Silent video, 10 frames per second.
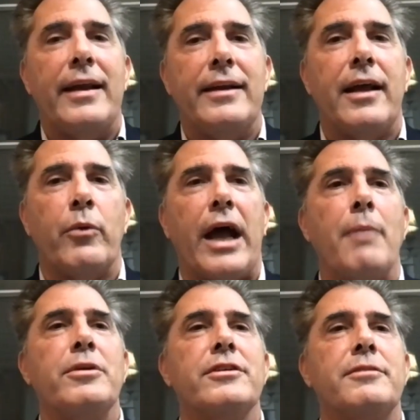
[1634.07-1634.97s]
And what
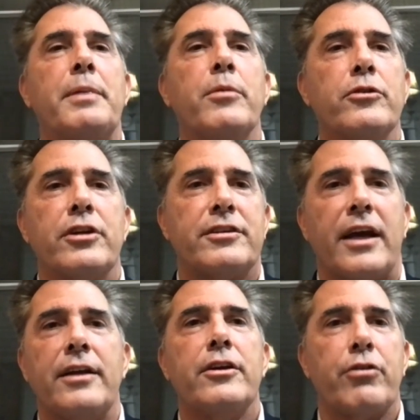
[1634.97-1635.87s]
happens is people just
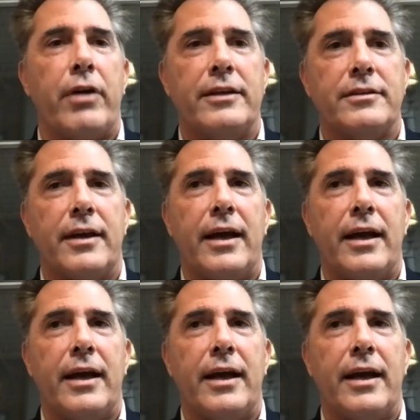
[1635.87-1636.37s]
get crazy.